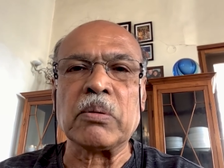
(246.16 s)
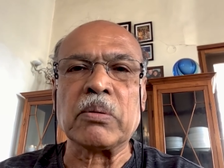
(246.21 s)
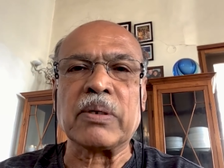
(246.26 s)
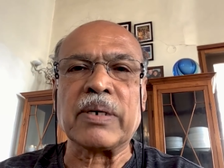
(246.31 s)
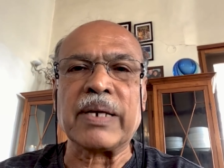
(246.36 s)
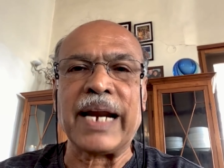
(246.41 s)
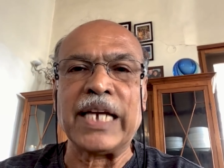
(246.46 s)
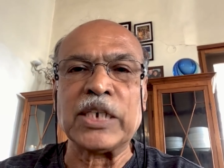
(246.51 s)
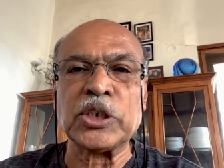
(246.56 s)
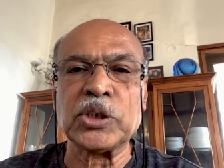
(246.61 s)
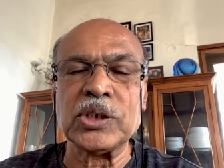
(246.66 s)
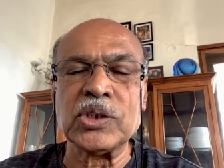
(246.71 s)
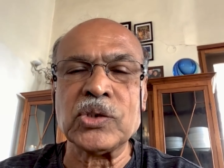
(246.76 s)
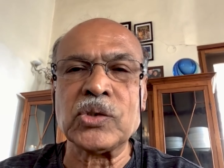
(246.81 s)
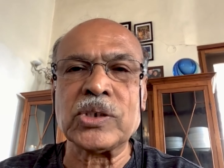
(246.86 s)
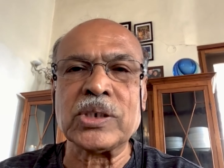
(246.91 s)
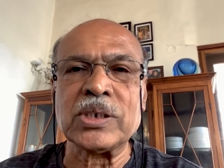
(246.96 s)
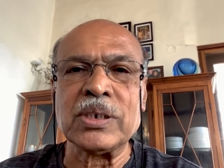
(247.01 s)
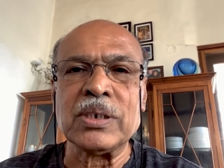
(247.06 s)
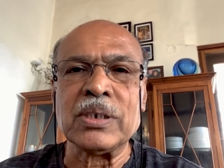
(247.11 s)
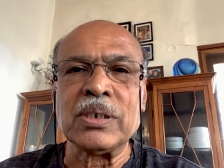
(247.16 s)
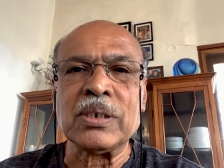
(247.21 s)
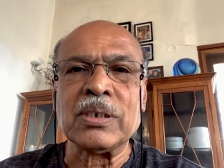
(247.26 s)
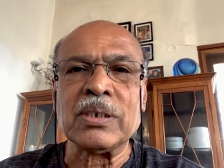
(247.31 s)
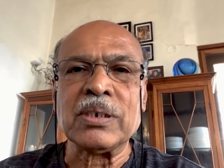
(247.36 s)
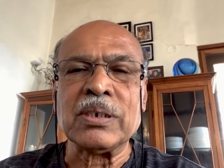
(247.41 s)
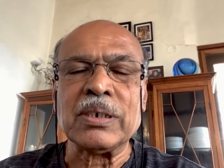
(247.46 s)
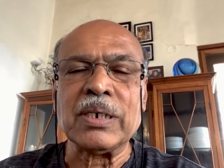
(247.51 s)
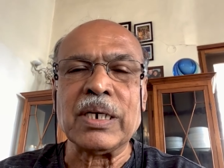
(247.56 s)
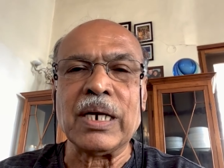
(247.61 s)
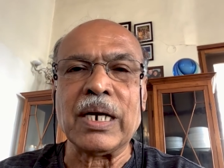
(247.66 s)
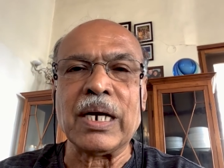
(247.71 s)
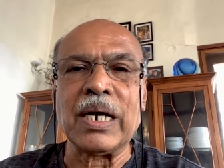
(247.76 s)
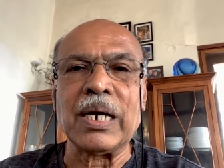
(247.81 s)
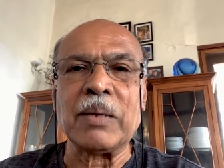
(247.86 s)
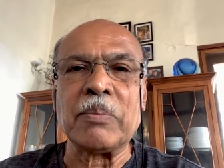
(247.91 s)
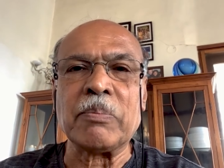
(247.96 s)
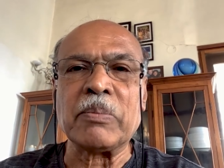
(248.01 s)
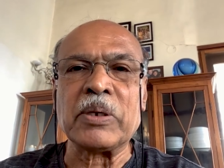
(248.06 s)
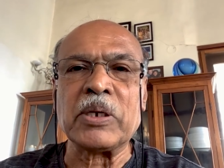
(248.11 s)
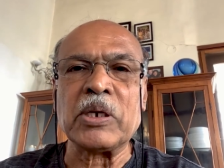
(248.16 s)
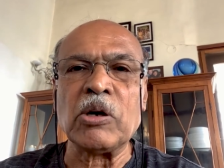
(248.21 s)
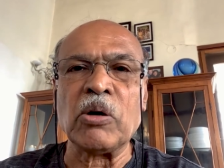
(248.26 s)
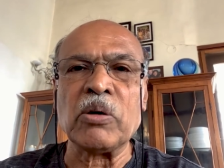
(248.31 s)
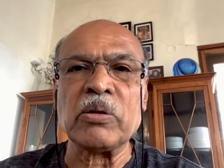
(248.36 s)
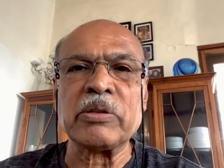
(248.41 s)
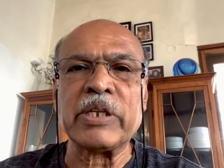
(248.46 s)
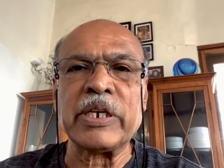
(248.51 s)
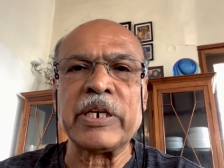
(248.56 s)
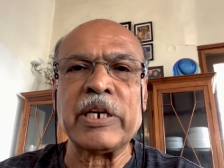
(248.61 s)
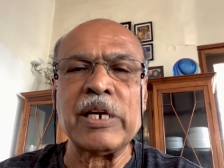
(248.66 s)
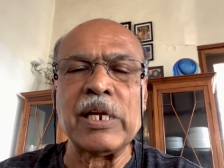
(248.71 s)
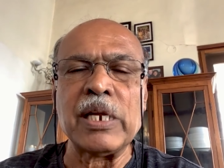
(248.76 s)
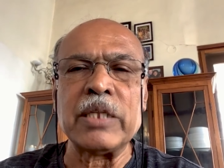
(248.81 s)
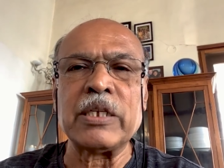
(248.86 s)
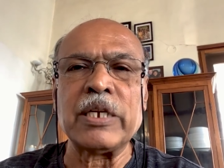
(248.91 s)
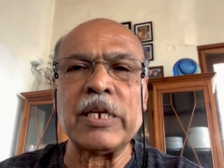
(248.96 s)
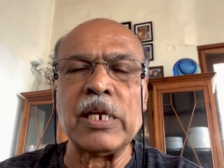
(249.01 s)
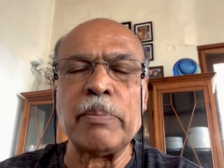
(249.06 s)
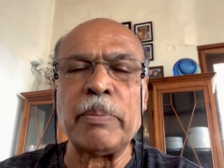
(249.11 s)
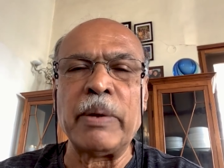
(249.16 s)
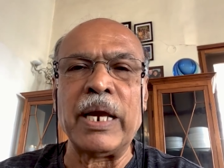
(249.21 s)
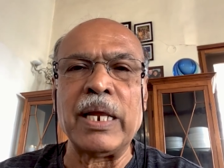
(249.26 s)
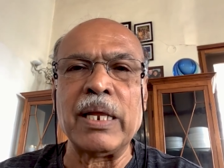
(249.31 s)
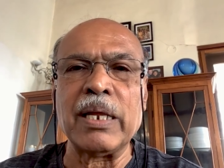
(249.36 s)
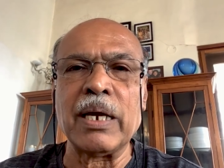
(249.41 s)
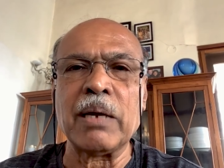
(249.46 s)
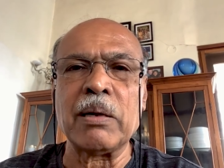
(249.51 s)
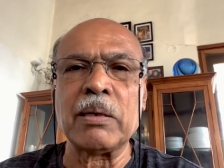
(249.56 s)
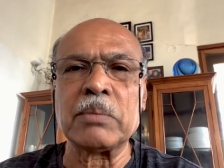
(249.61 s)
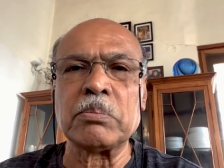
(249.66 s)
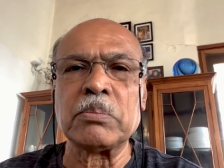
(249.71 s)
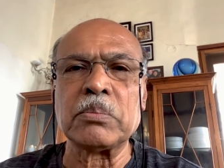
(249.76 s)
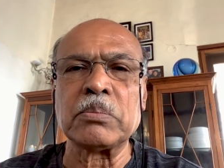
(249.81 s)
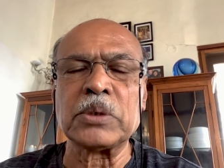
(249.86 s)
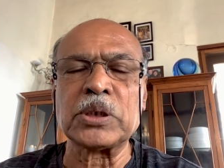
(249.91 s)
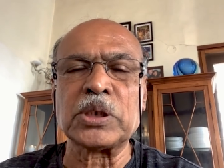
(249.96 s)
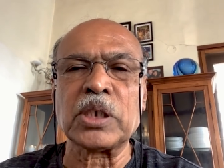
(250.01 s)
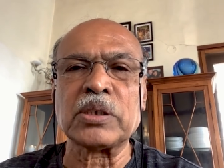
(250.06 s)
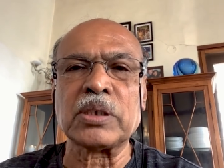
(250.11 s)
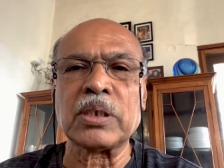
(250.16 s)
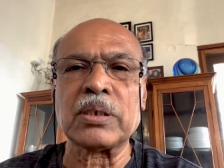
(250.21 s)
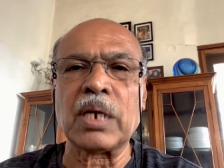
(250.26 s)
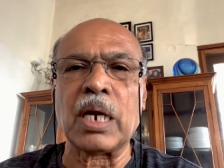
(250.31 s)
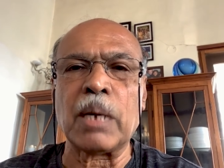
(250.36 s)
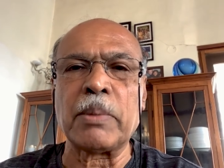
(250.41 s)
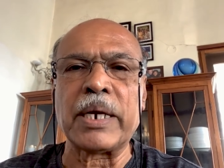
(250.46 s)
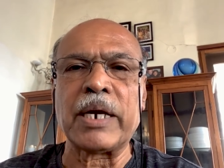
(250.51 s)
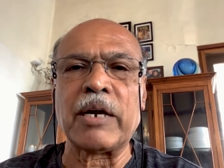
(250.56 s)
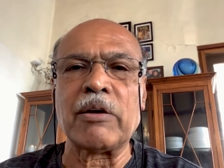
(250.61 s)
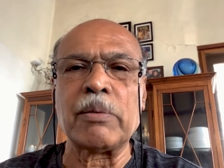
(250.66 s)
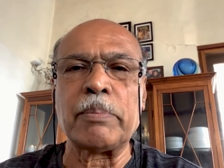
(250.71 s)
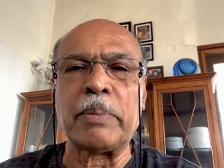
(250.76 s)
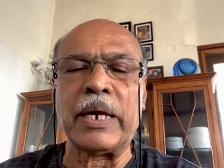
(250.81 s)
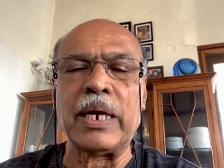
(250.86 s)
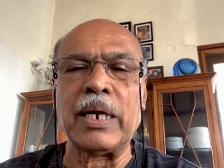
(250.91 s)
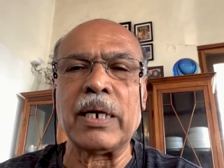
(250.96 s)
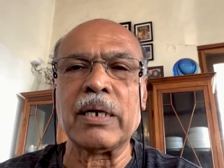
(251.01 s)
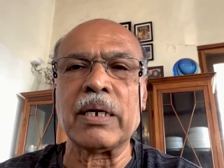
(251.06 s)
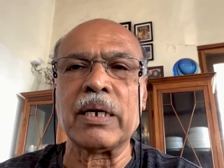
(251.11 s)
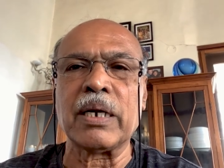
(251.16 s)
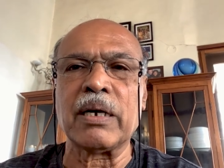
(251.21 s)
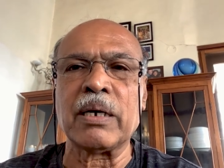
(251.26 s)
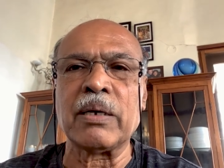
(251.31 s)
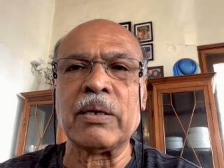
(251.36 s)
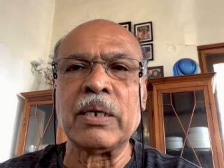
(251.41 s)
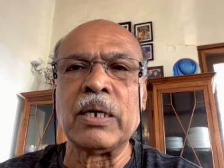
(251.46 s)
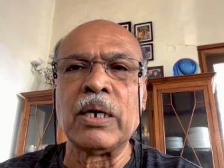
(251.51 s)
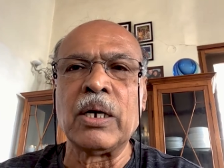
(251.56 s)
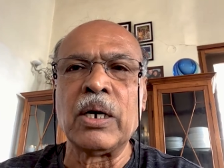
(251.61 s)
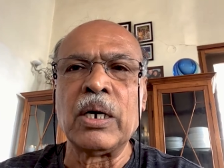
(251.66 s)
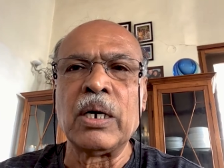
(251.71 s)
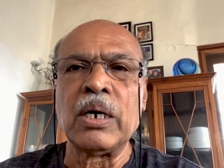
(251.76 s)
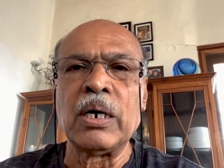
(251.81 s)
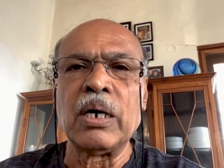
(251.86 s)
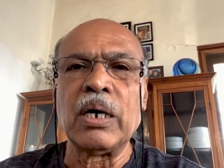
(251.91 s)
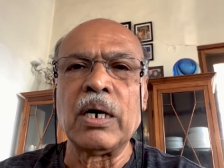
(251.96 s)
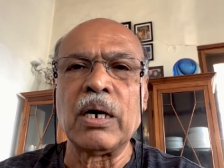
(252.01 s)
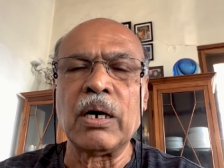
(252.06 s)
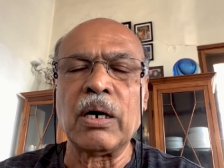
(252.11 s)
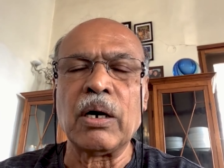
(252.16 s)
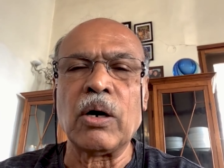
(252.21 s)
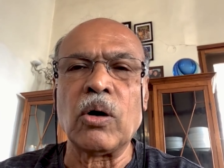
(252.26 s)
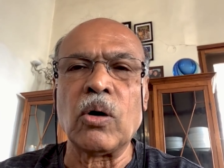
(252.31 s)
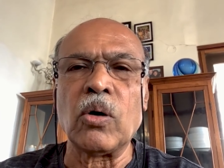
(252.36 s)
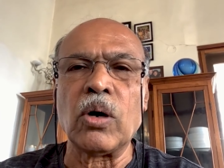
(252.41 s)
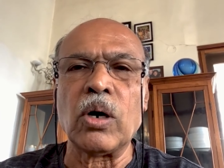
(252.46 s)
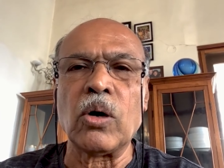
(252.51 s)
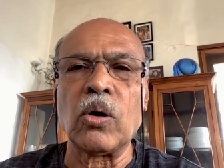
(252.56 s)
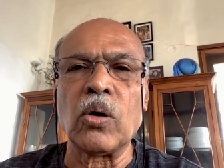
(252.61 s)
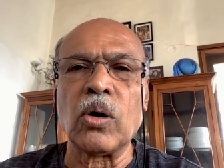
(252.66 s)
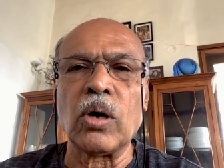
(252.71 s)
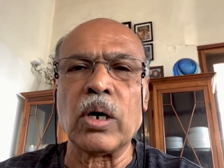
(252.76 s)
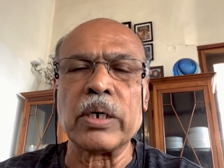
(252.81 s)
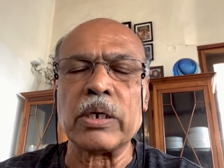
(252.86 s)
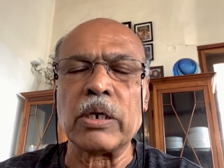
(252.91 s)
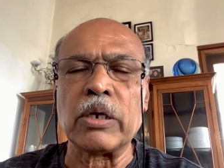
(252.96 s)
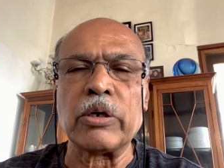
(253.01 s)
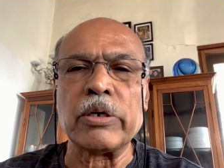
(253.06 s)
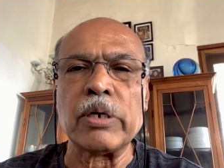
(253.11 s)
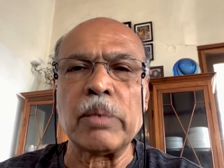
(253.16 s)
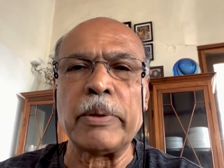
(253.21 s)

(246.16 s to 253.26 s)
crashes, Uh, you know, the, he'll, he'll be, uh, Mister Siddaramaiah will be held, uh, uh, ho, ho, he'll